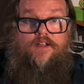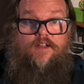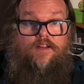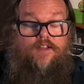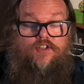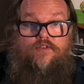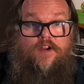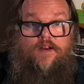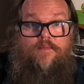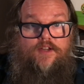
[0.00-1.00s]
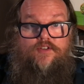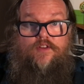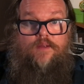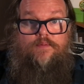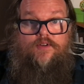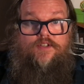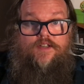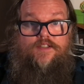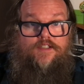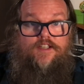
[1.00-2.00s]
let's try to make sure that person
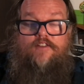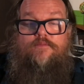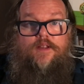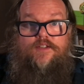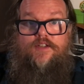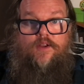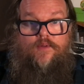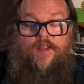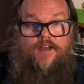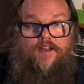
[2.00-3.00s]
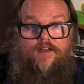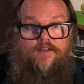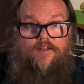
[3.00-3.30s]
has a safe place to go that night.